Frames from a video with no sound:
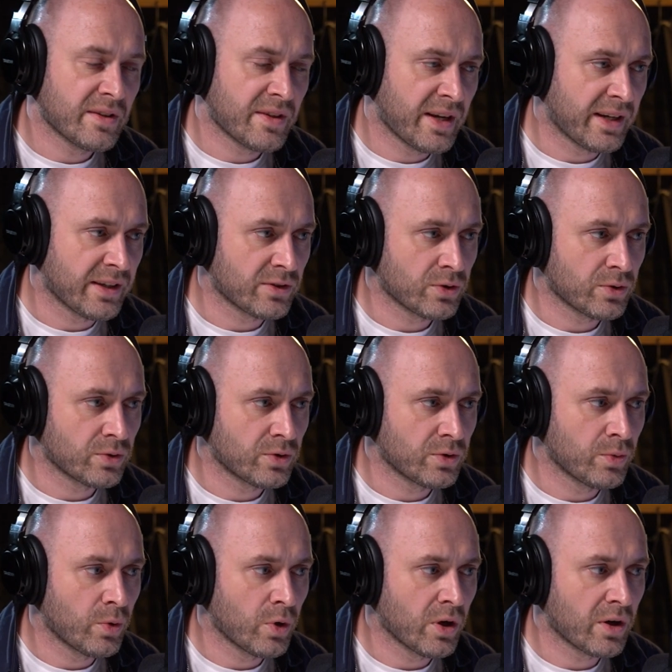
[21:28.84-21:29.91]
thing
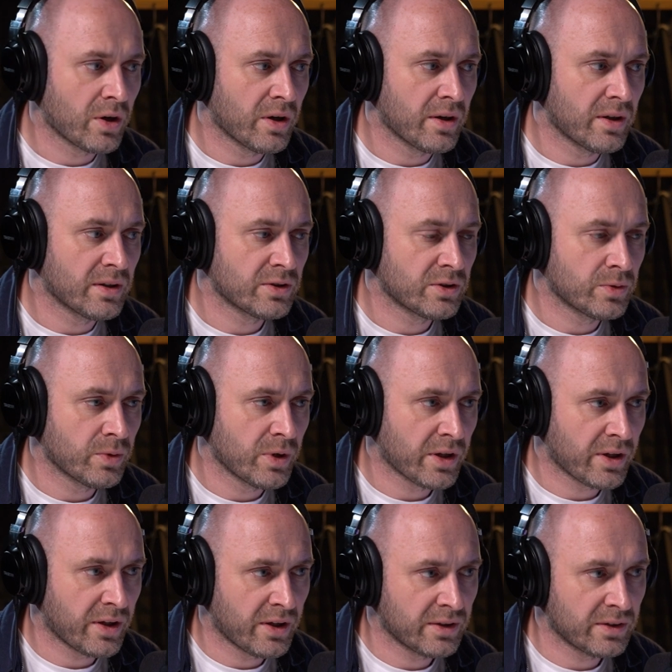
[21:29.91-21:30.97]
to
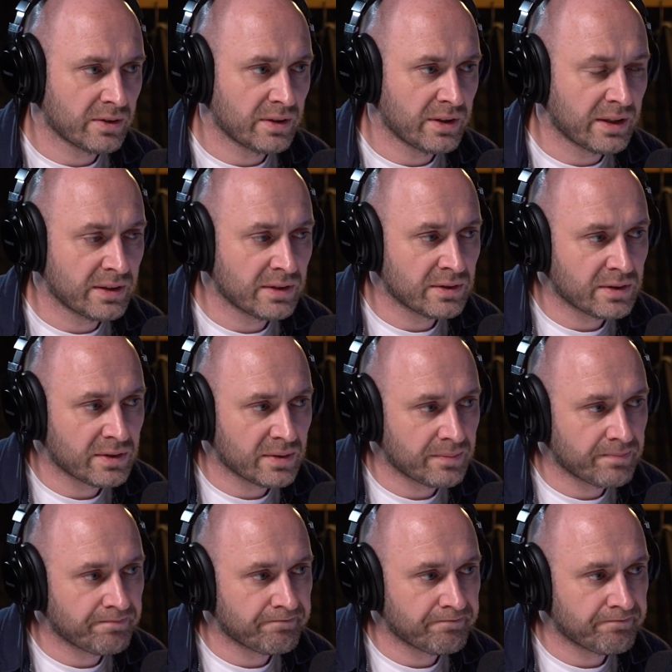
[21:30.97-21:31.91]
work on, and